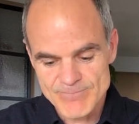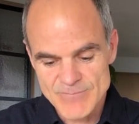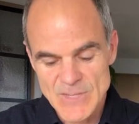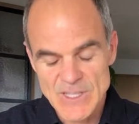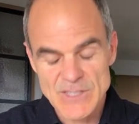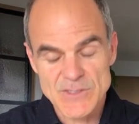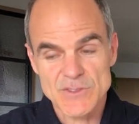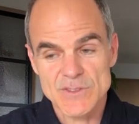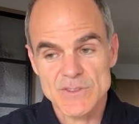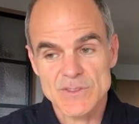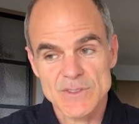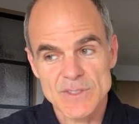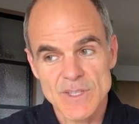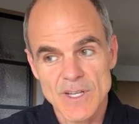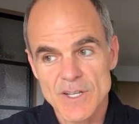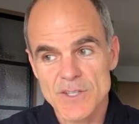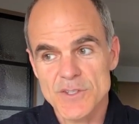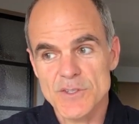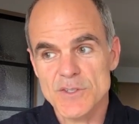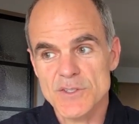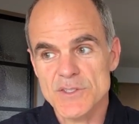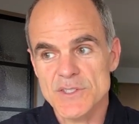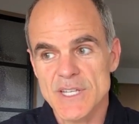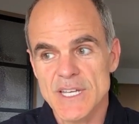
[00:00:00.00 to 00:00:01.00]
It's
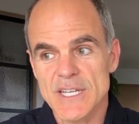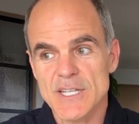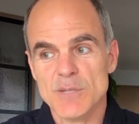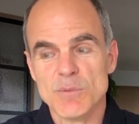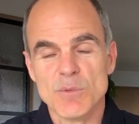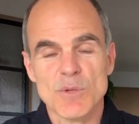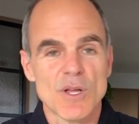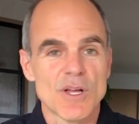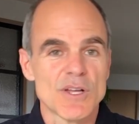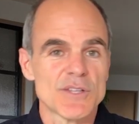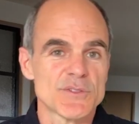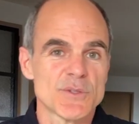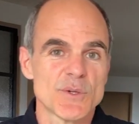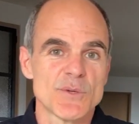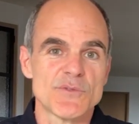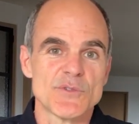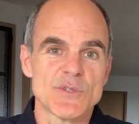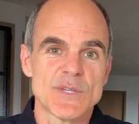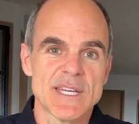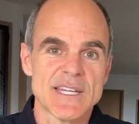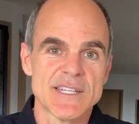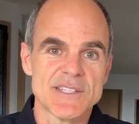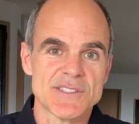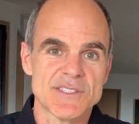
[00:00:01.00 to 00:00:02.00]
understandable also if
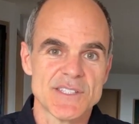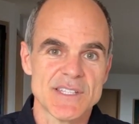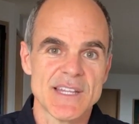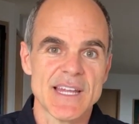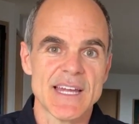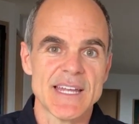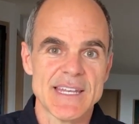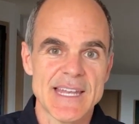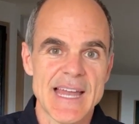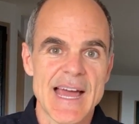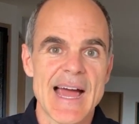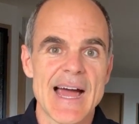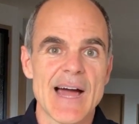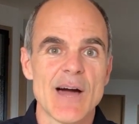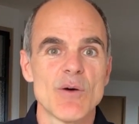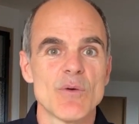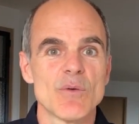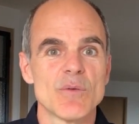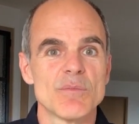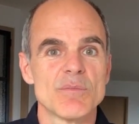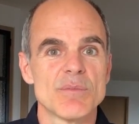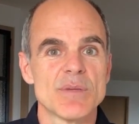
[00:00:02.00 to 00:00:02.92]
you can't see that now,